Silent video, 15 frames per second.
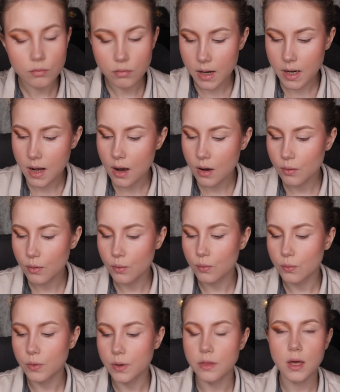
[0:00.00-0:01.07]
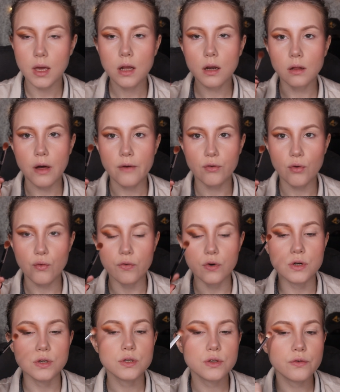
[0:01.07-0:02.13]
Right now, with any
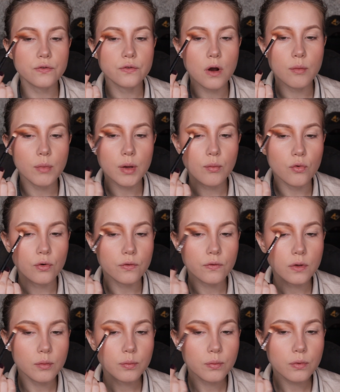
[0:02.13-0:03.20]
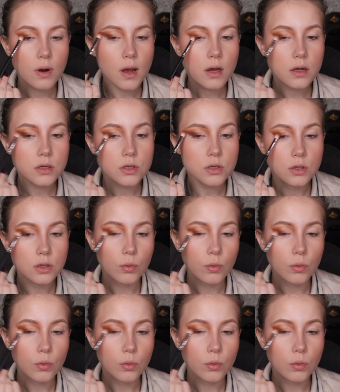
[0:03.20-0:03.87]
leftovers from my Morphe brush,